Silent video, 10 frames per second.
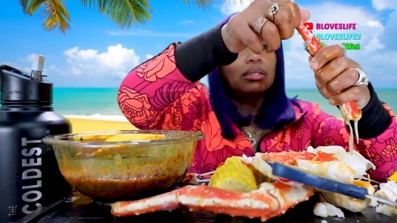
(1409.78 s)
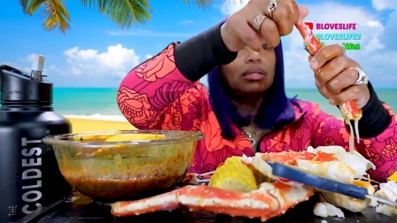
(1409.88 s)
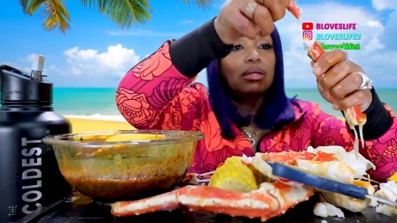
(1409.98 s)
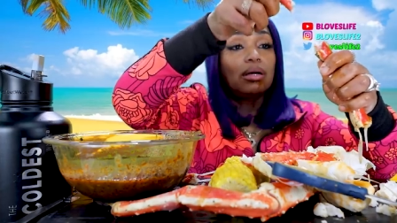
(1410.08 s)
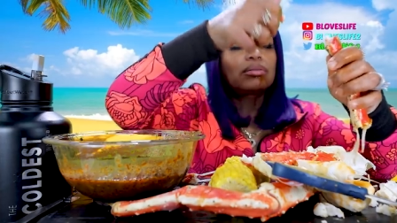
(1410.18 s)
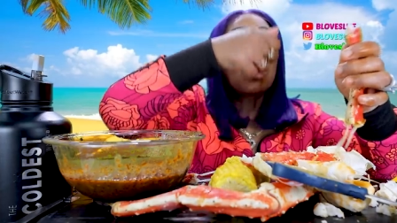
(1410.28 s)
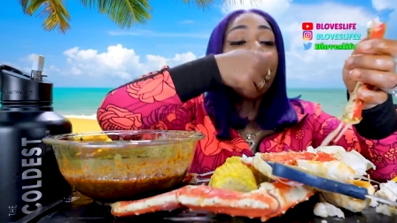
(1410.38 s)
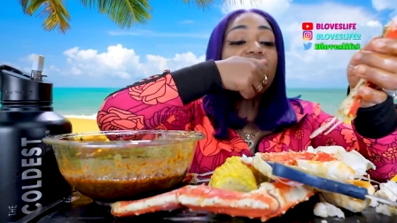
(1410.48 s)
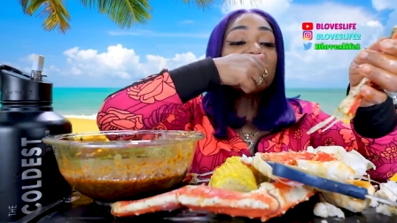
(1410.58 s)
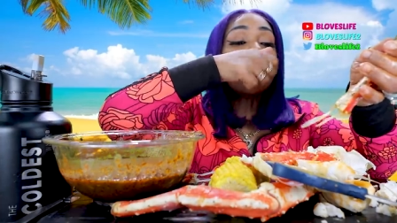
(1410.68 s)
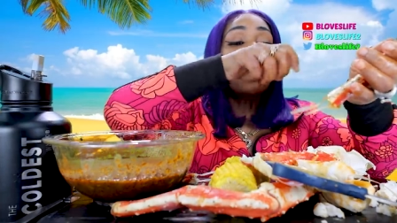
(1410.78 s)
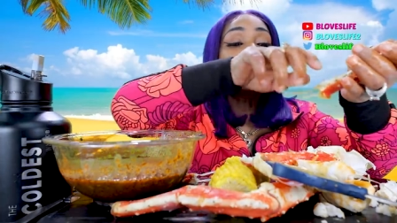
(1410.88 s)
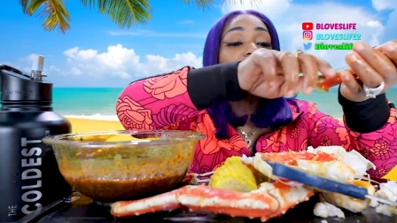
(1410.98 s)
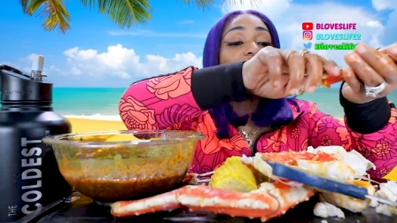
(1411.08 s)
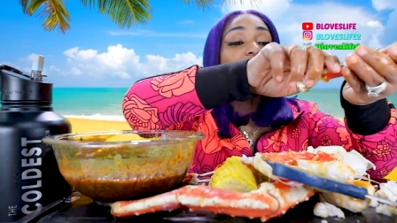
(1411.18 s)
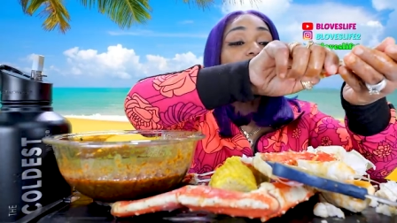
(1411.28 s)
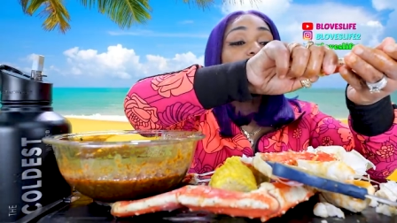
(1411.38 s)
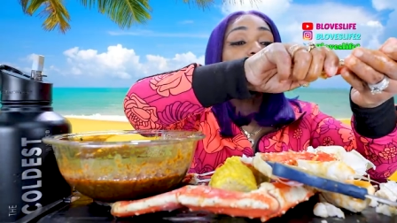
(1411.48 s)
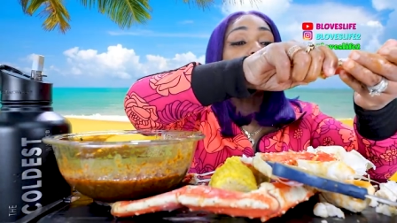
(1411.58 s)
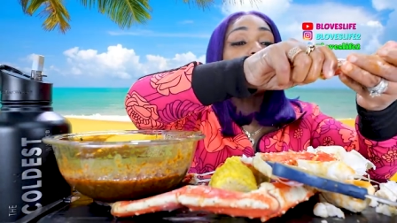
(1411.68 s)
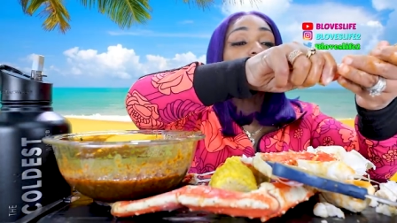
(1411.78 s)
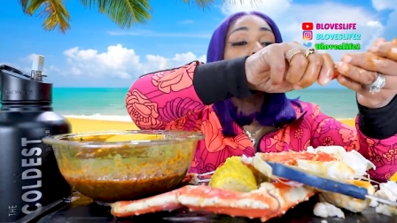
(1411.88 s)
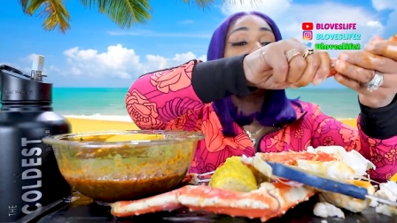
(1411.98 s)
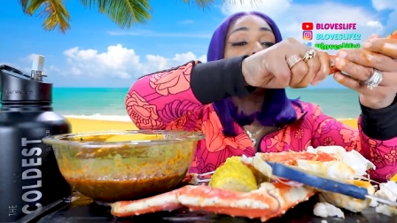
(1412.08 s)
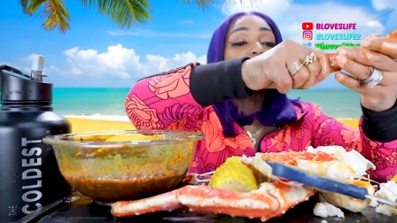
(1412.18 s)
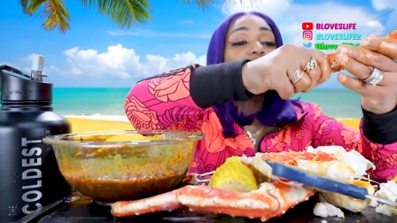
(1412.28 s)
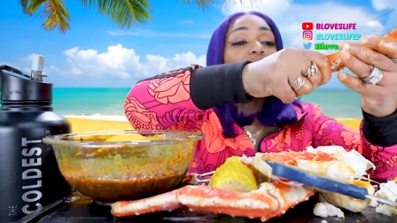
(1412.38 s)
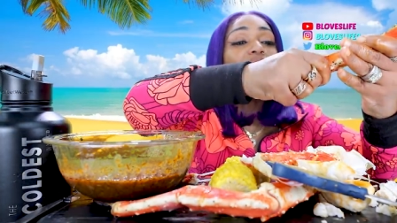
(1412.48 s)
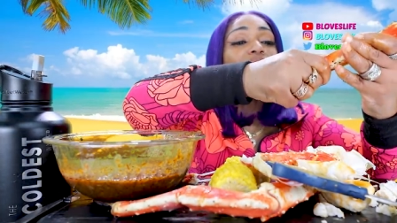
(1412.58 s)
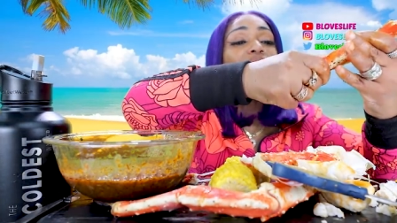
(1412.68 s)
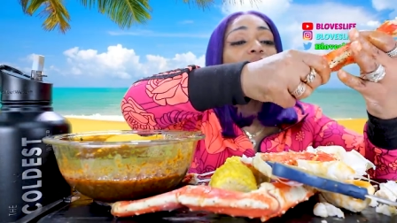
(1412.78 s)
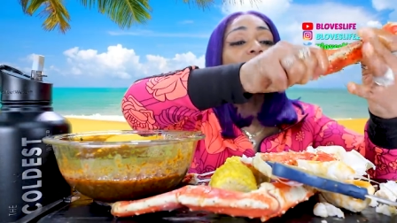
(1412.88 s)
I was gonna do it. I was gonna do it, but I had to go from this end.